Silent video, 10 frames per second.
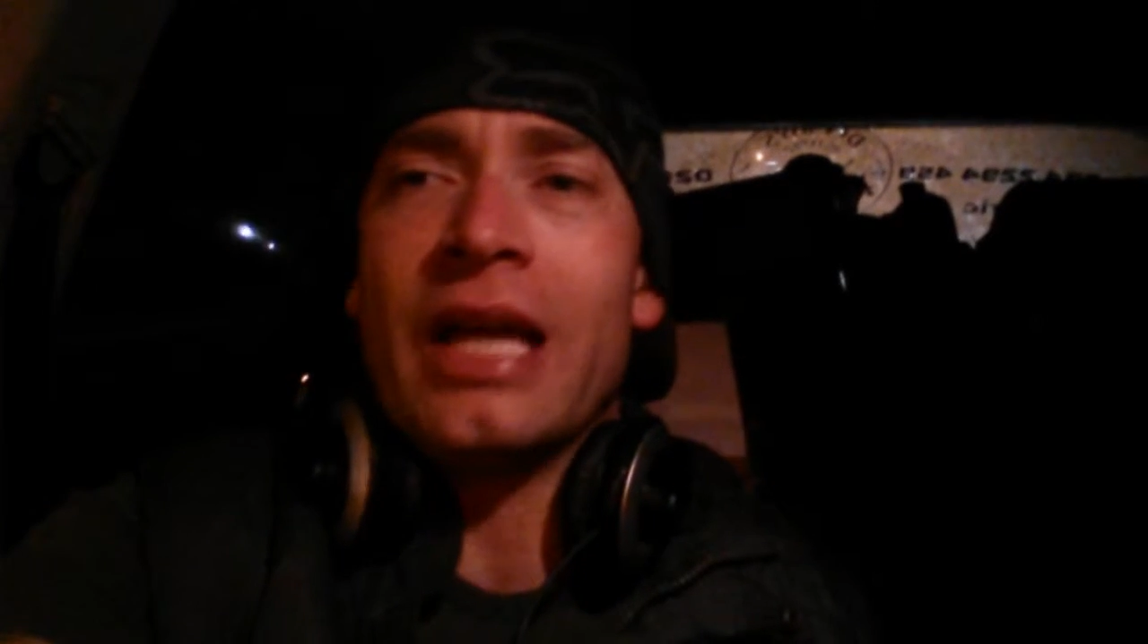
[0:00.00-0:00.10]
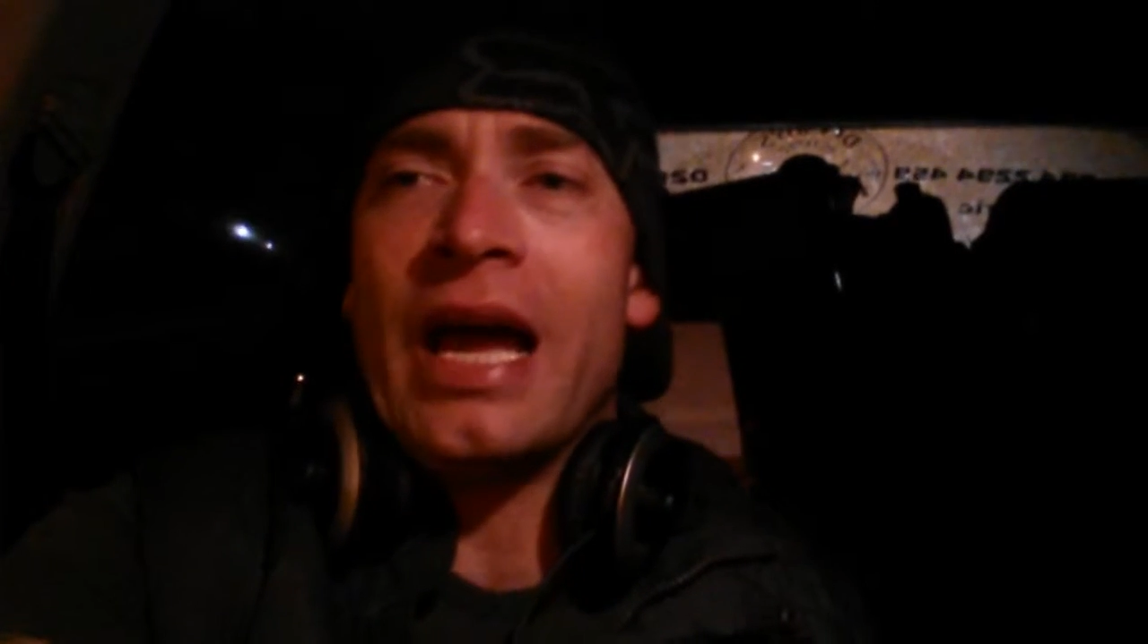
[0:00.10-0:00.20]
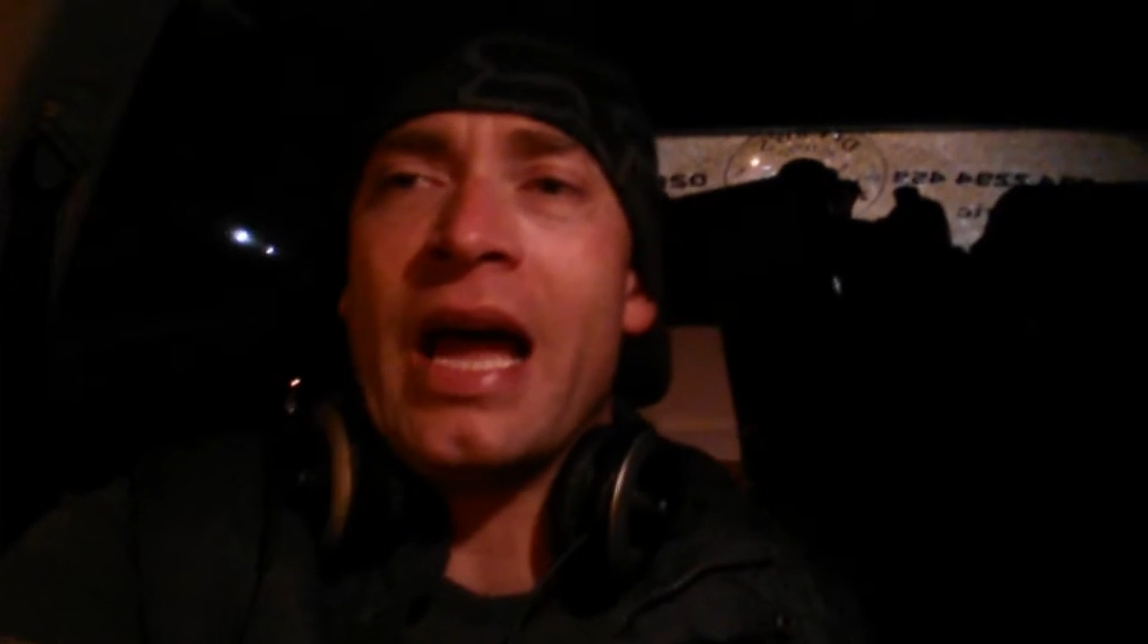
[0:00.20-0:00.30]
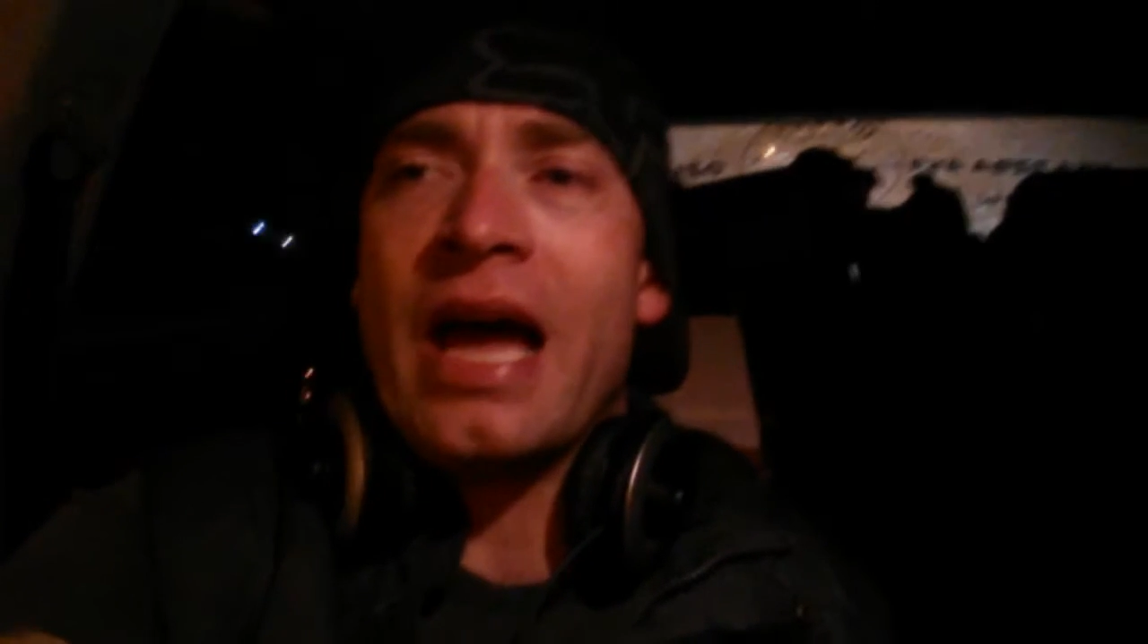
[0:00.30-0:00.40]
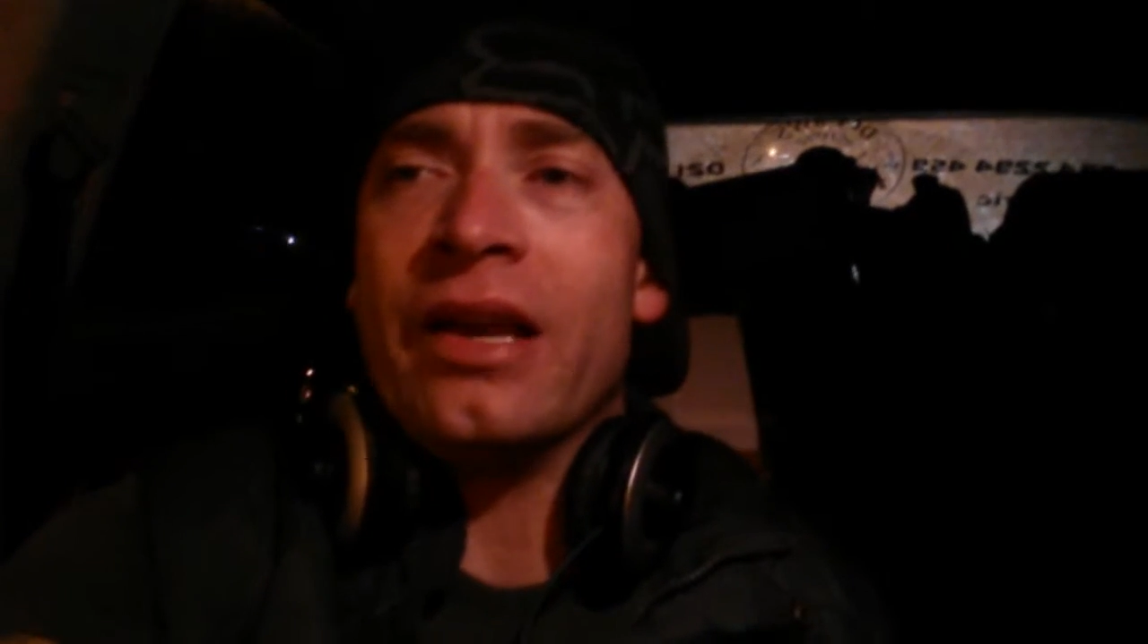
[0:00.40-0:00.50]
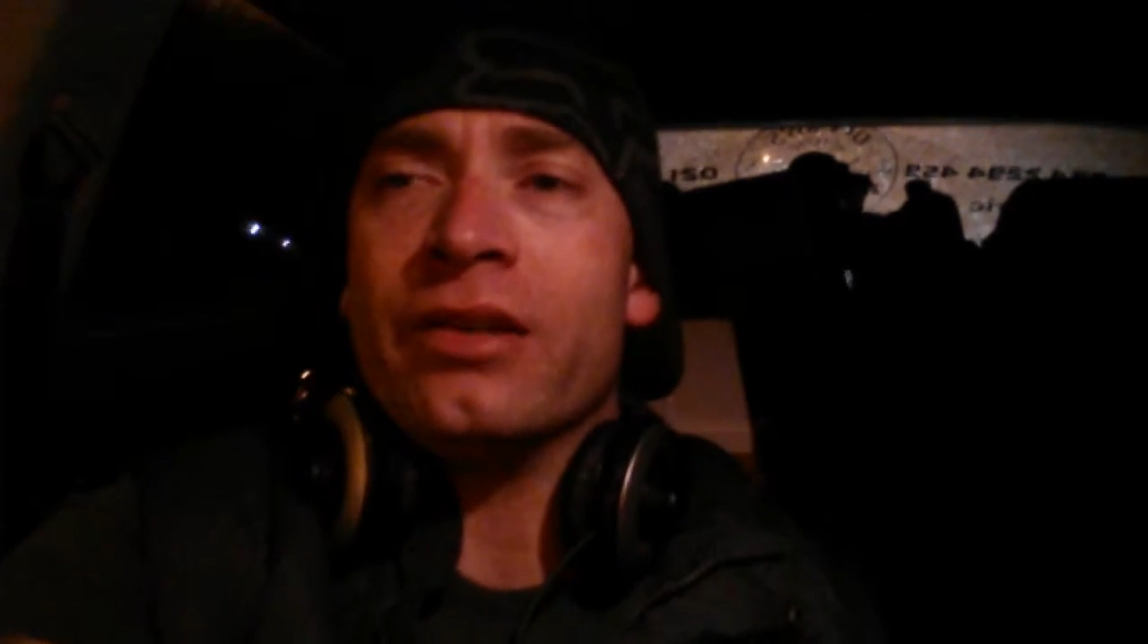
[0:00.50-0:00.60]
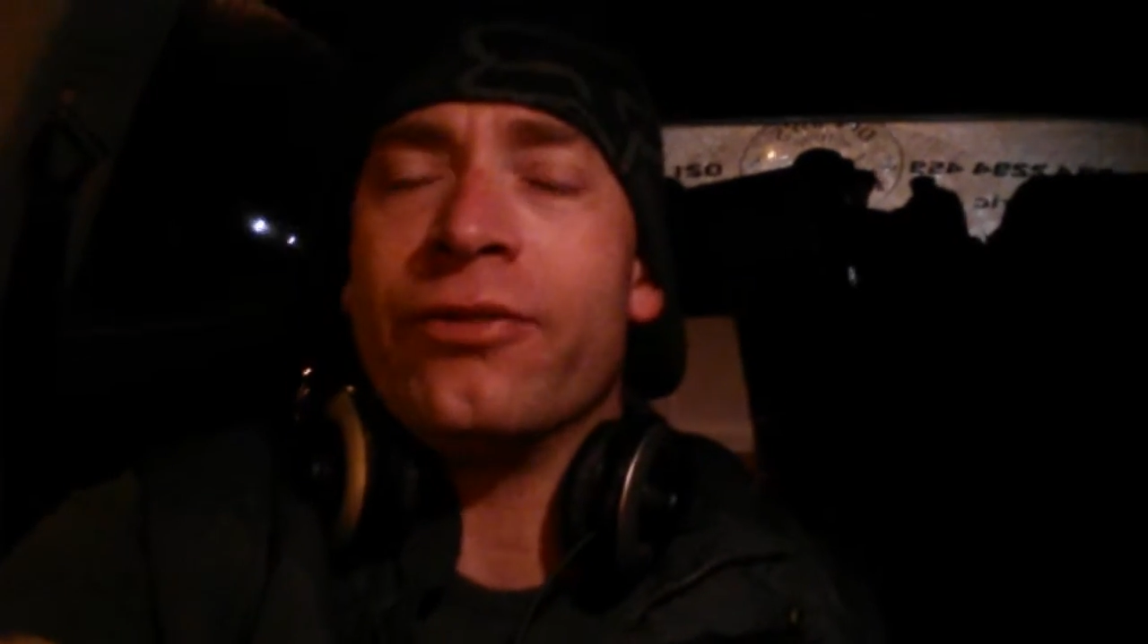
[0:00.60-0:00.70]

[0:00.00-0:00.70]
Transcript: and